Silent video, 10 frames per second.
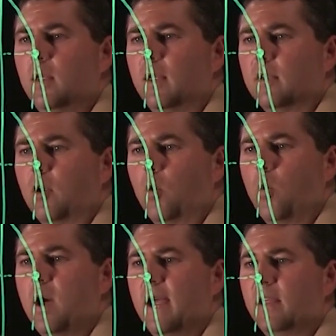That's our
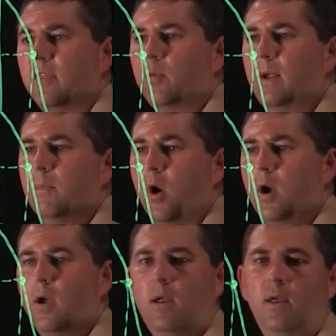y3
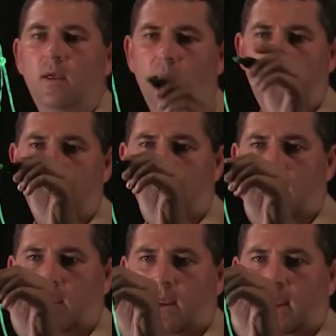bar.
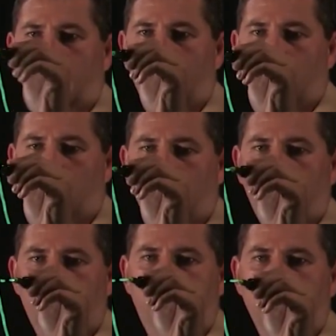And we'll
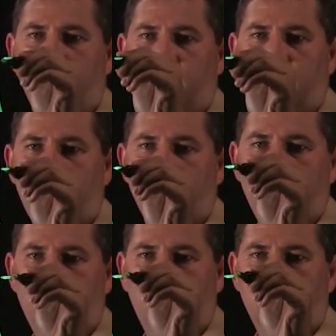fill this out
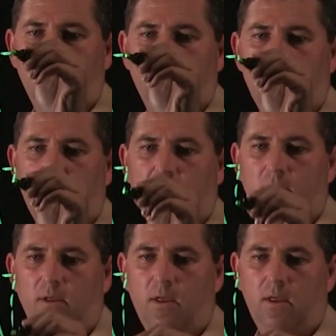to make a nice
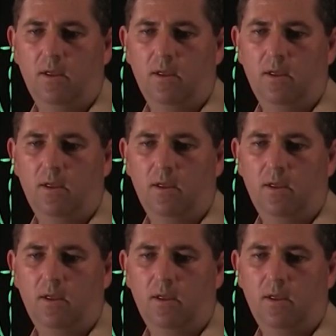rectangle.